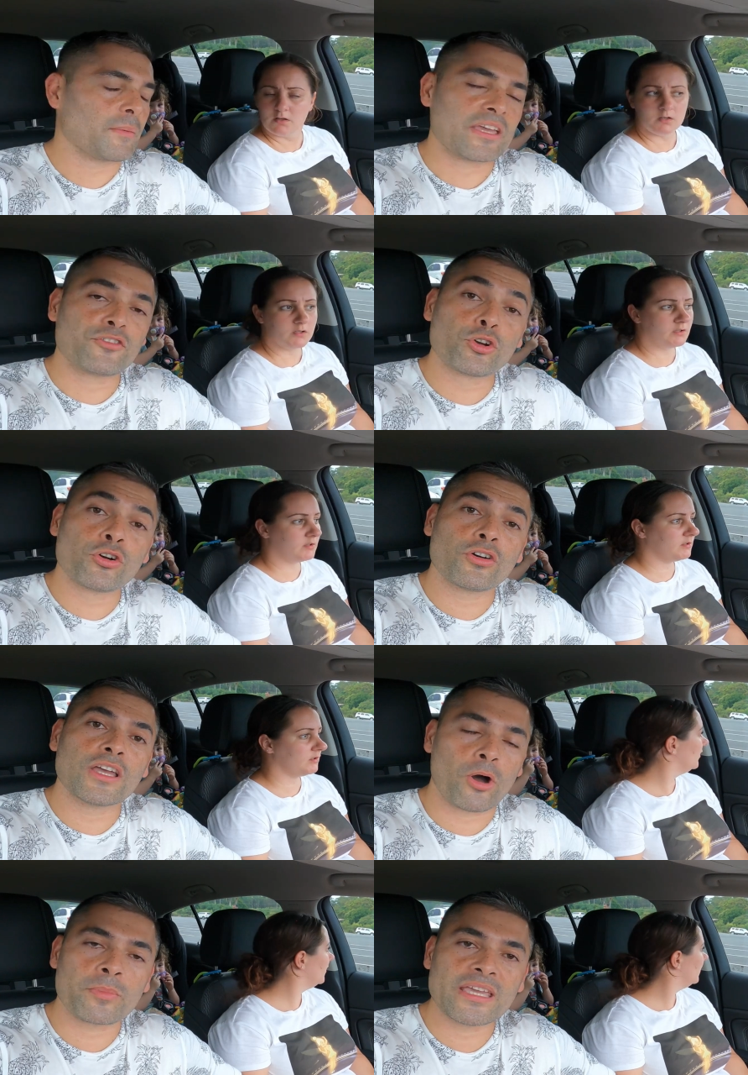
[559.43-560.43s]
Speaker 1: No, but if you're
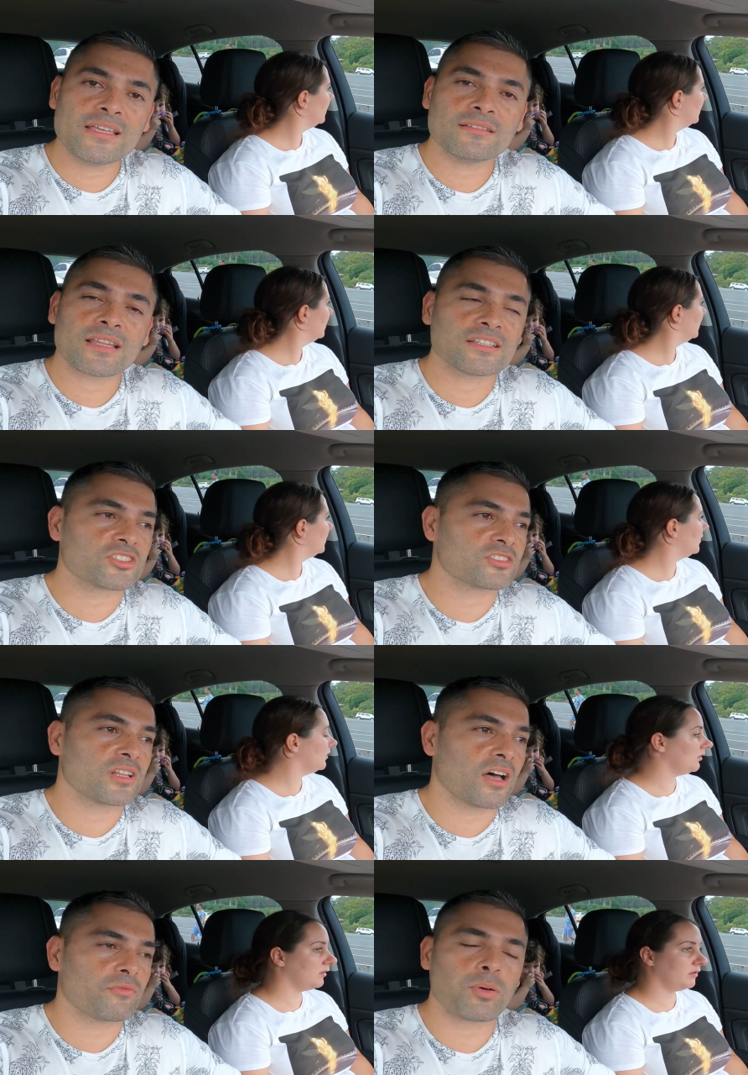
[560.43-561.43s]
Pommy, they just
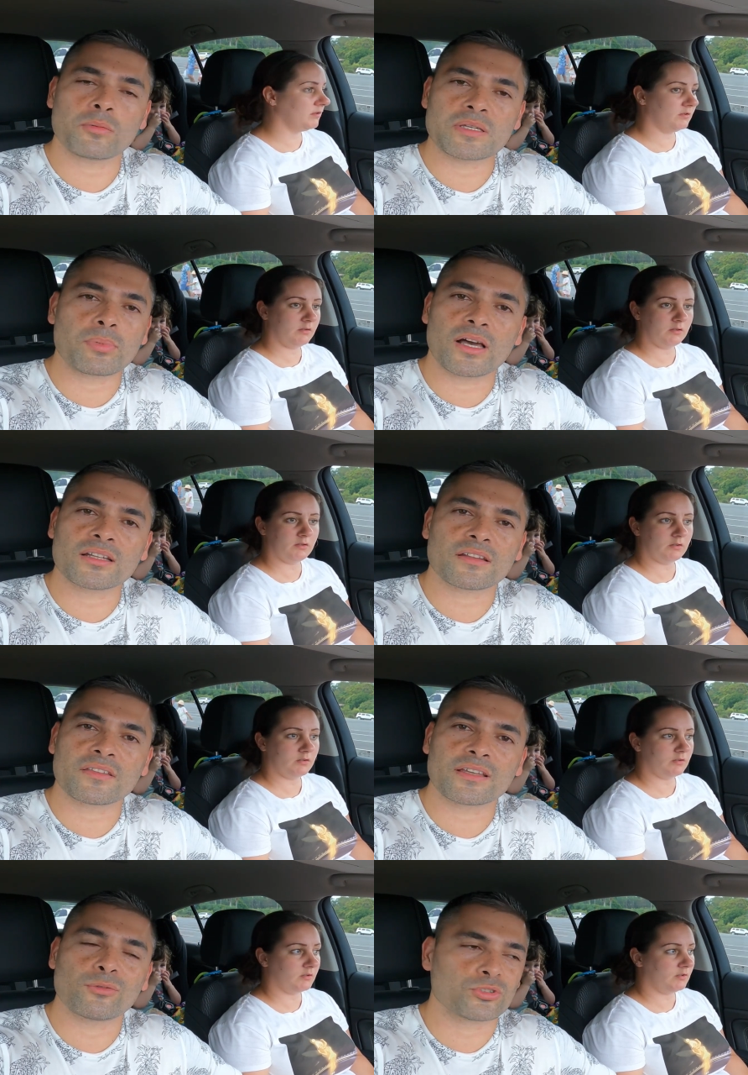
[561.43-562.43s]
love Pommy blood, I
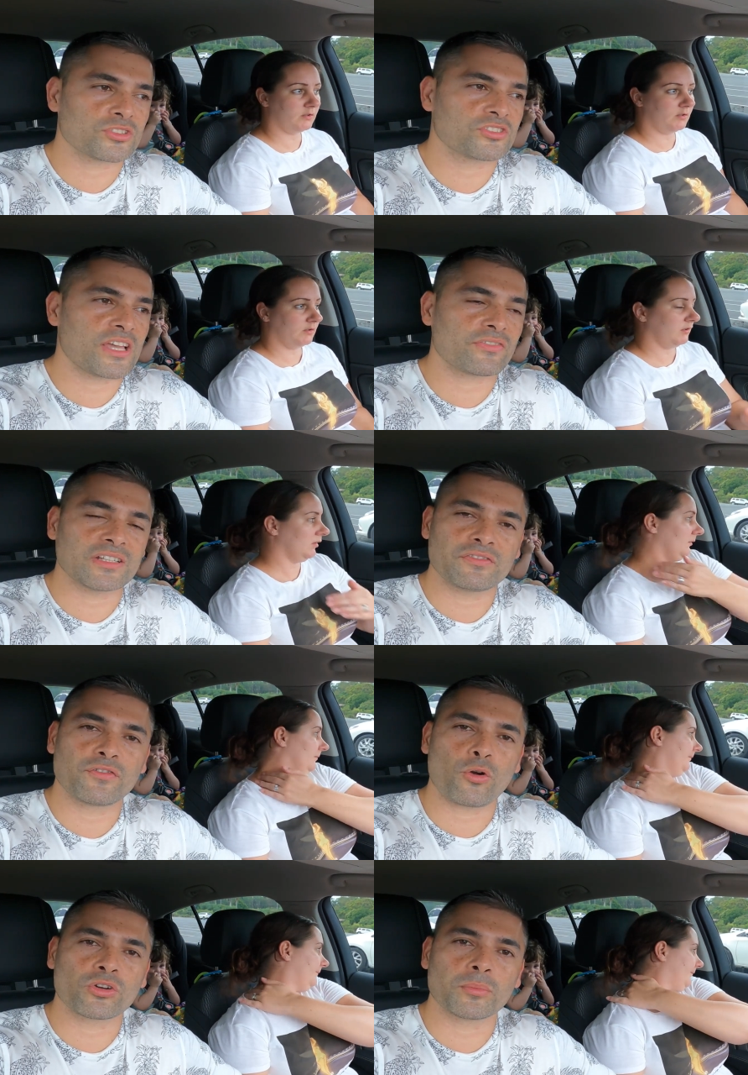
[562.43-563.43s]
think, or just definitely
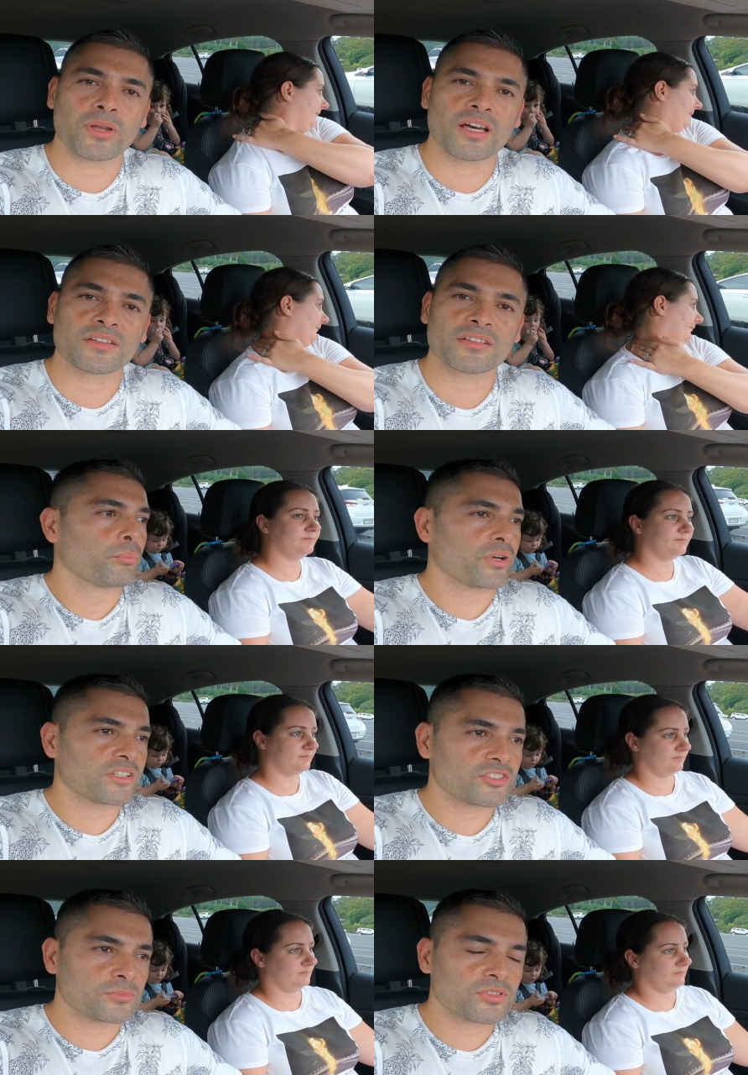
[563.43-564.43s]
foreigner blood.
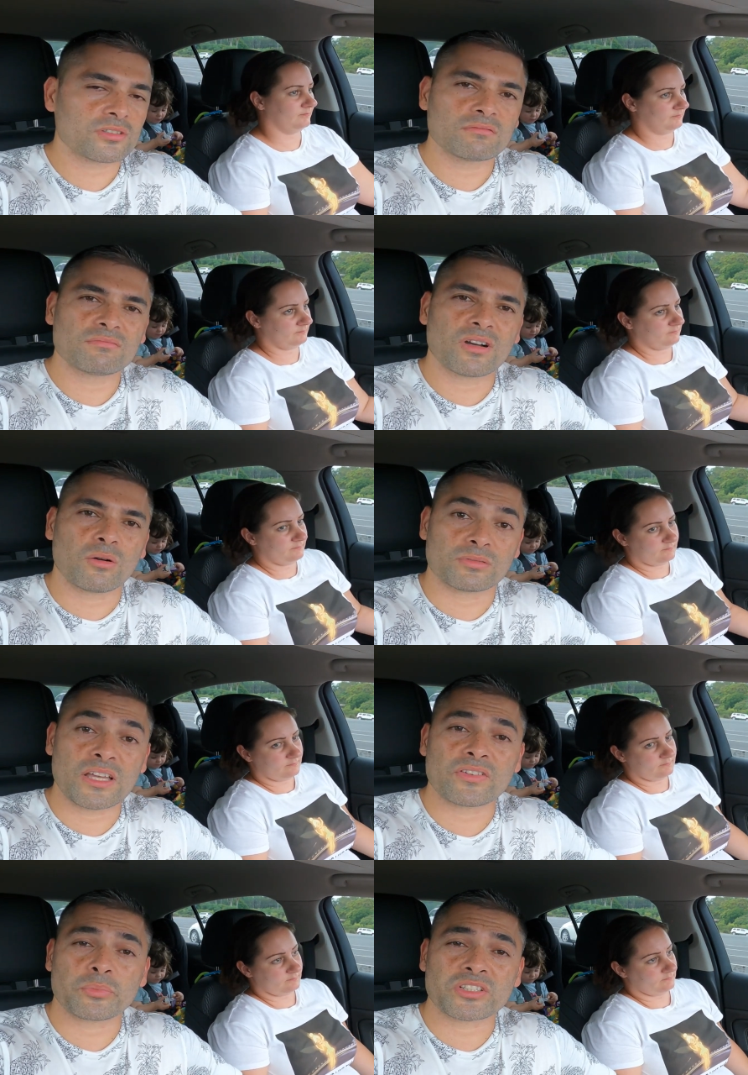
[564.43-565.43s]
Bring some... well,
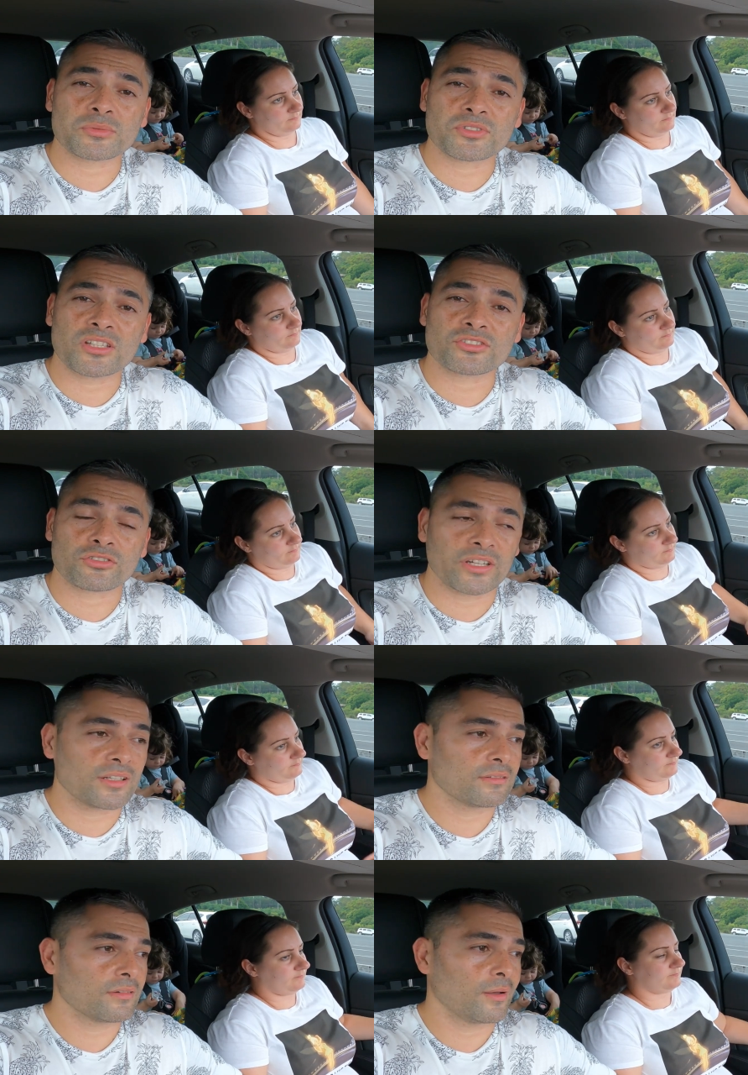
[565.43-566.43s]
definitely bring some
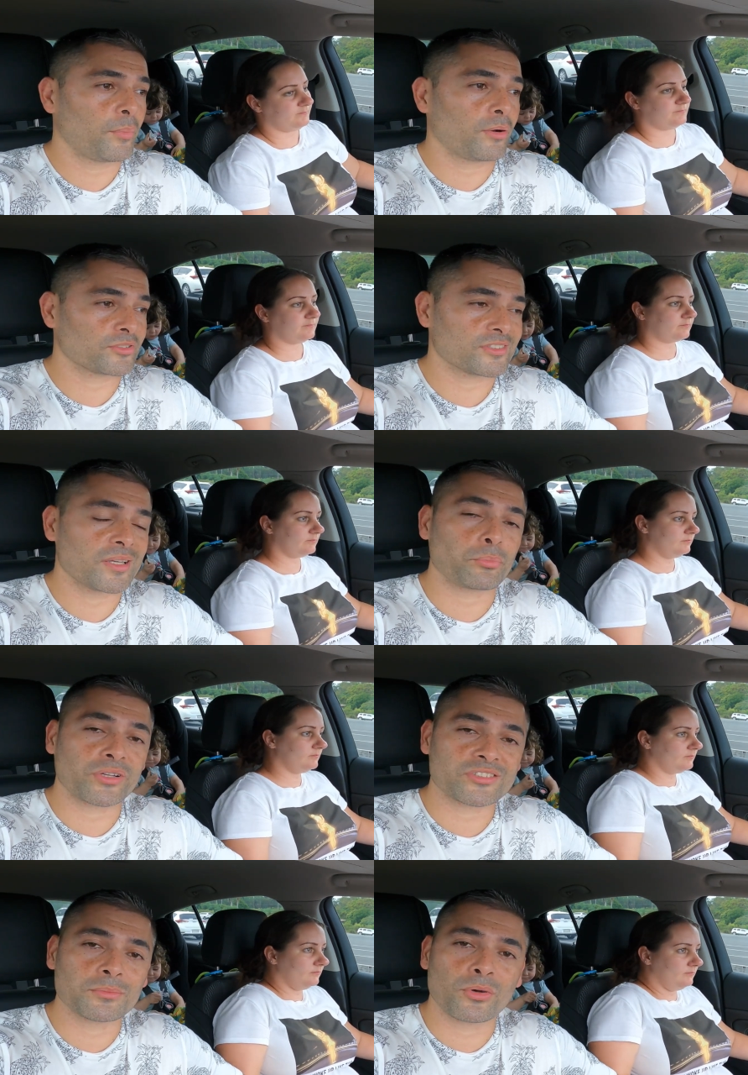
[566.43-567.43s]
sunscreen, but I was going to say
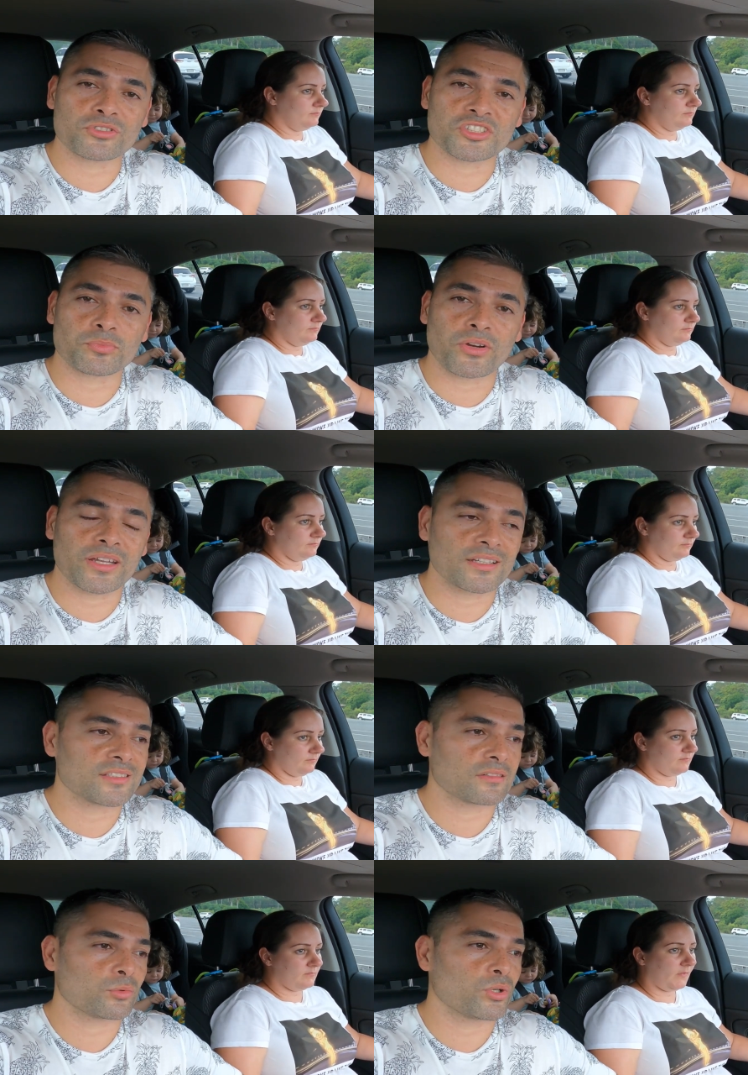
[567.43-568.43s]
bring some mozzie spray,
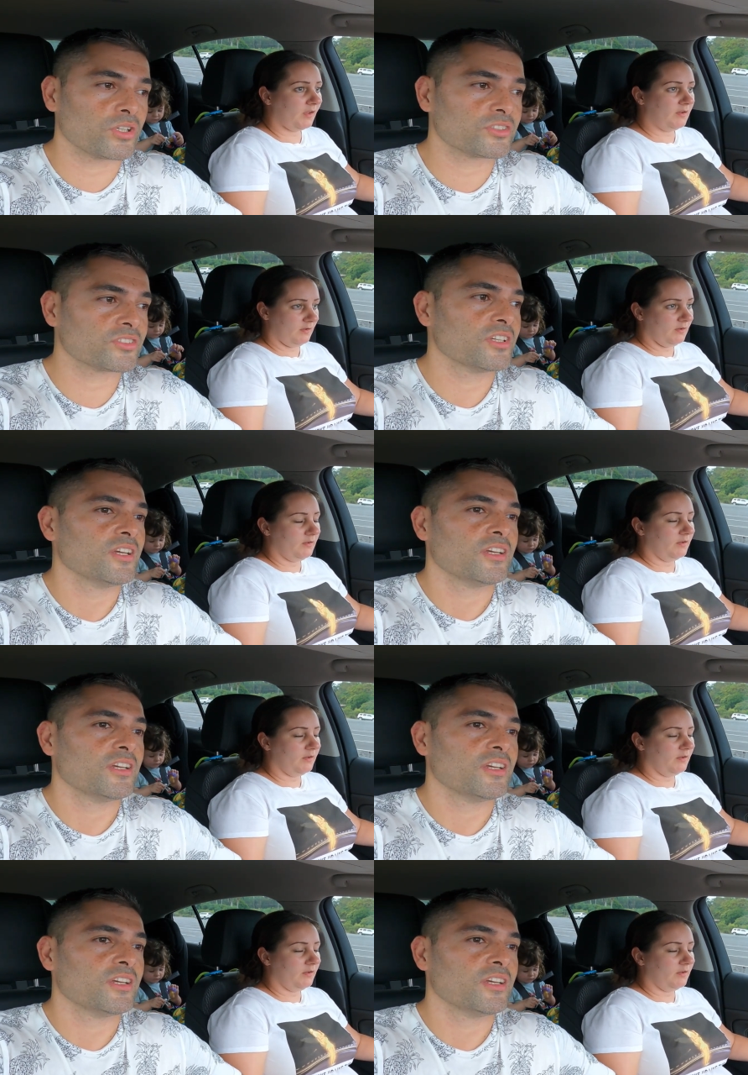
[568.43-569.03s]
because otherwise